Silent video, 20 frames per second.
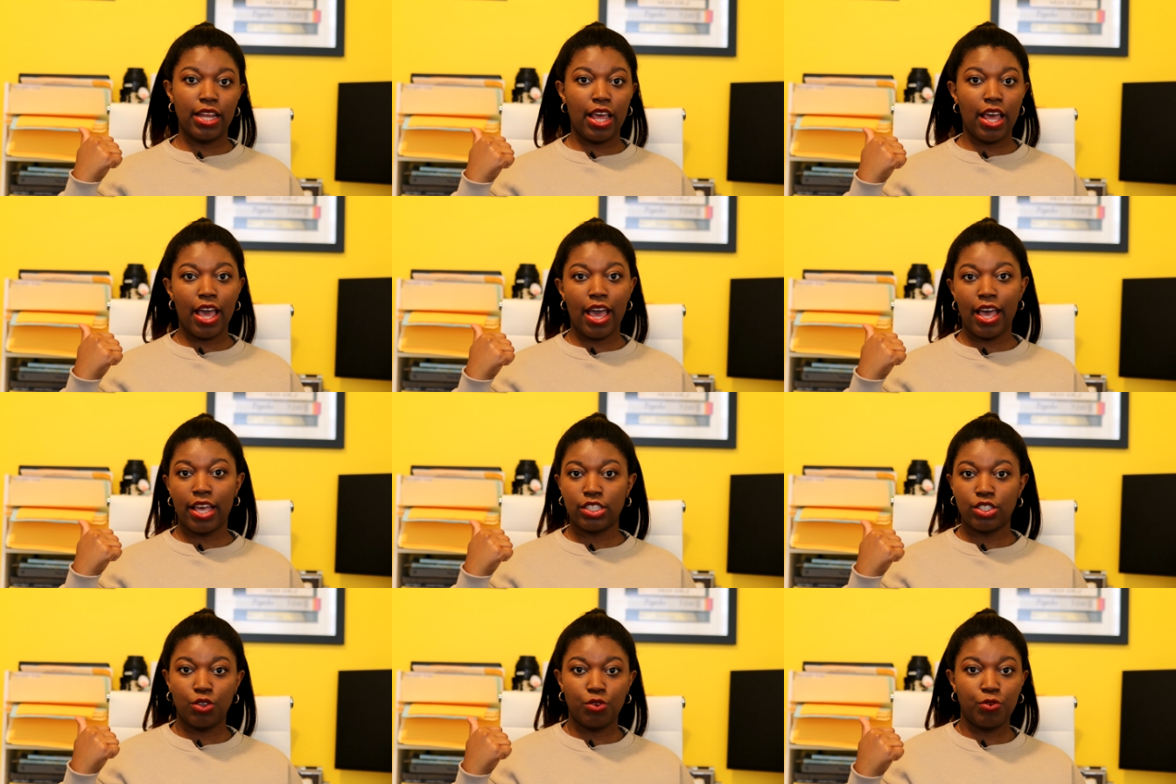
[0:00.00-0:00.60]

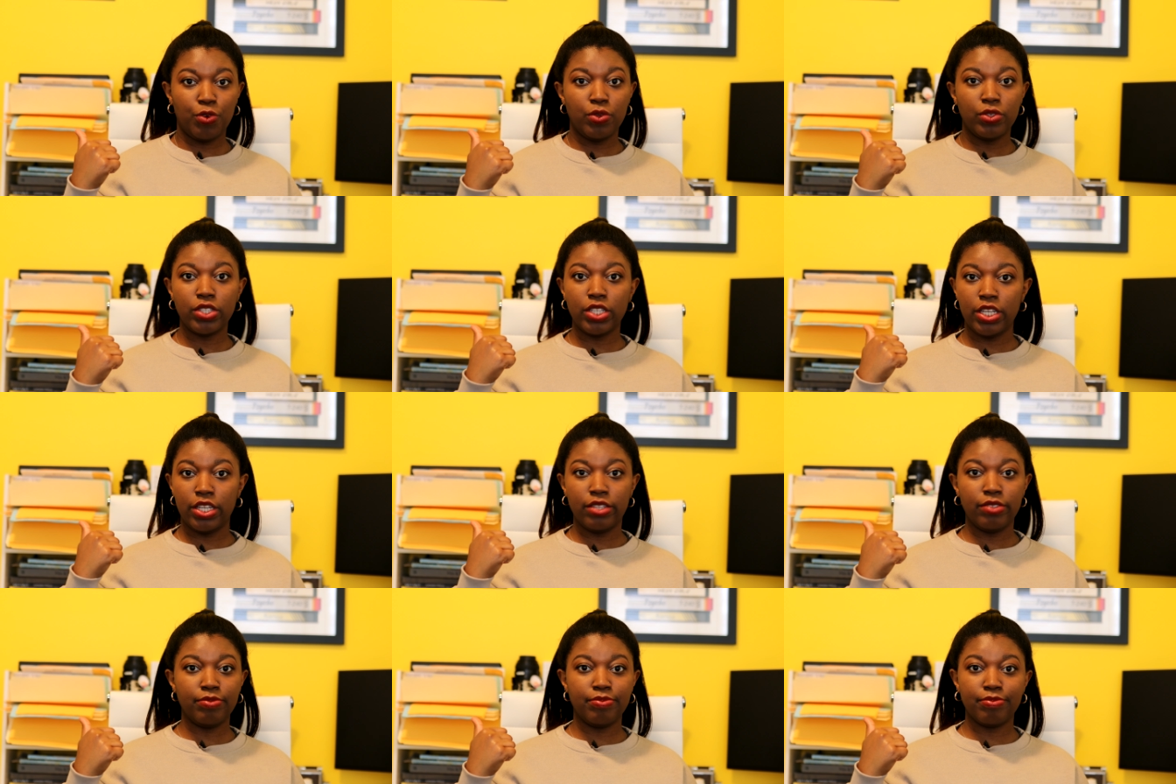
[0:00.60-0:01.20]
has no food to
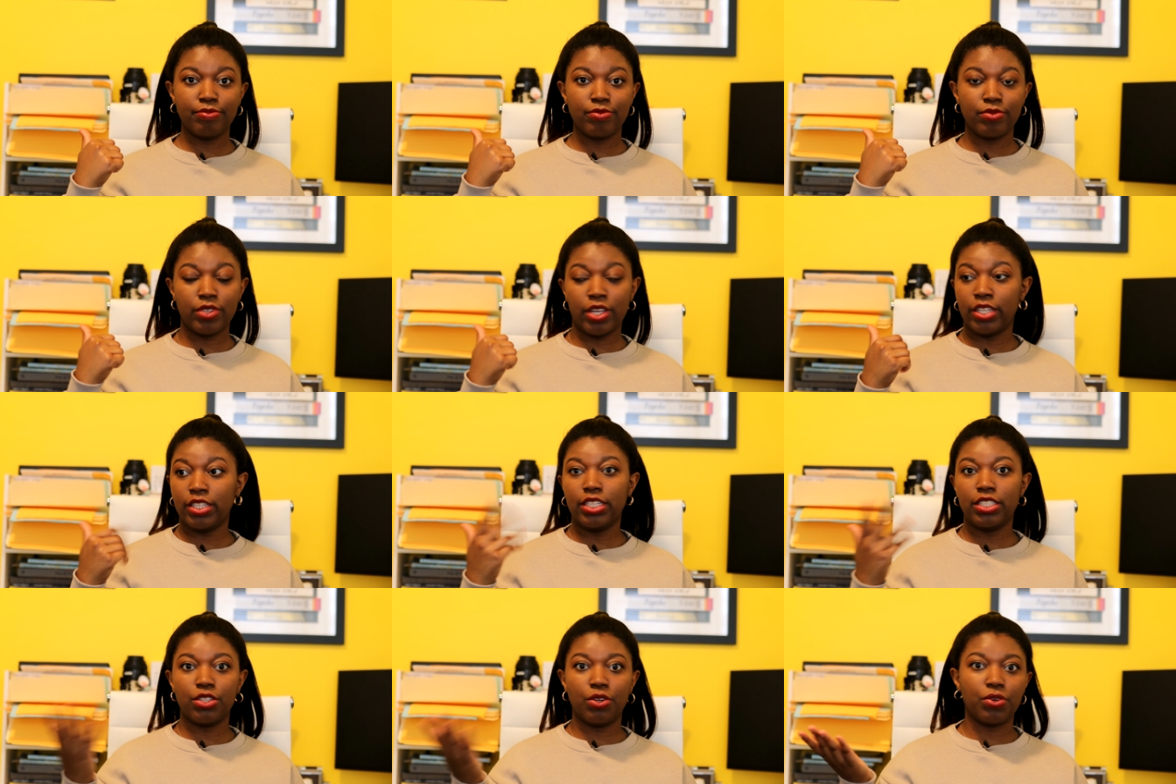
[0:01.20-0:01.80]
eat,
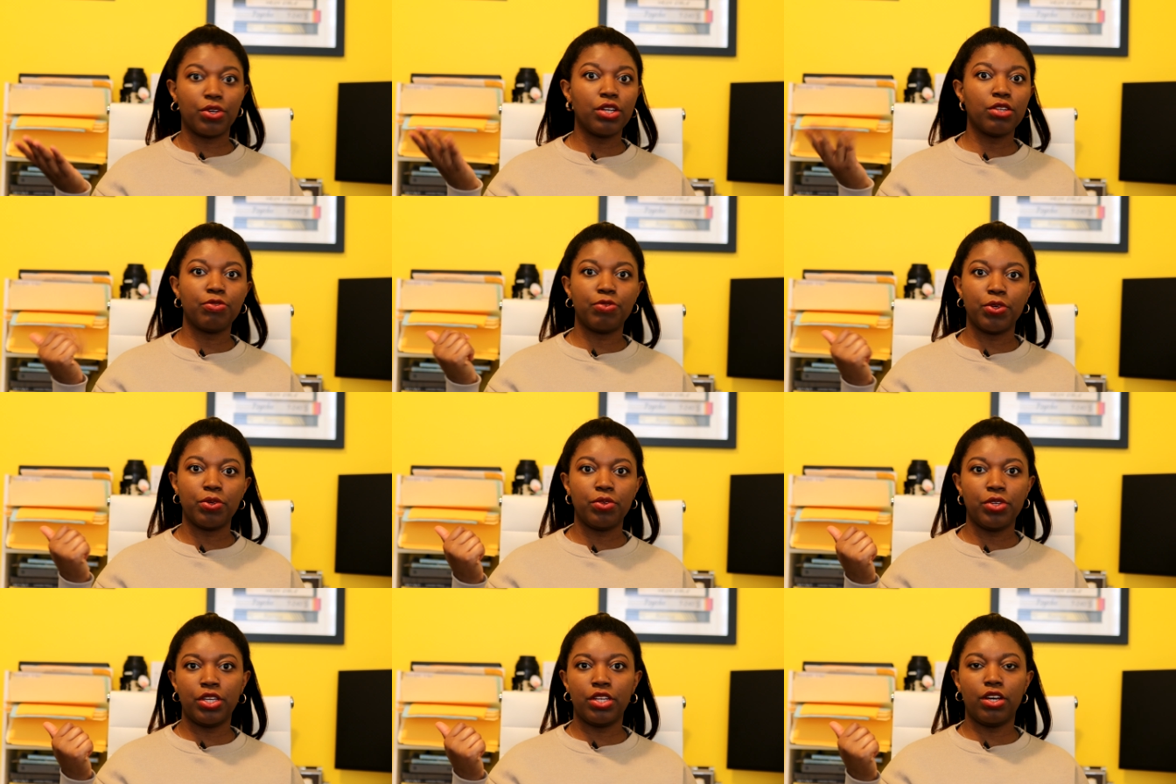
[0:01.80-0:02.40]
at least no cooked
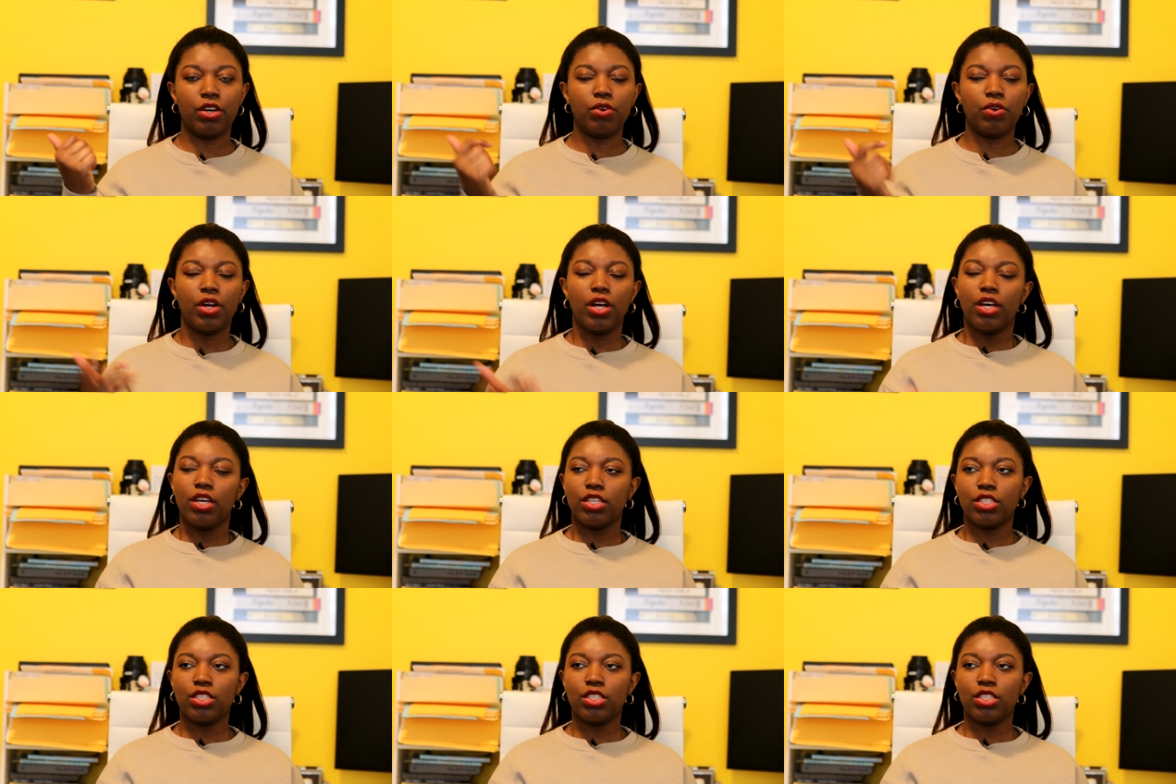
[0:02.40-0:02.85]
food, you know?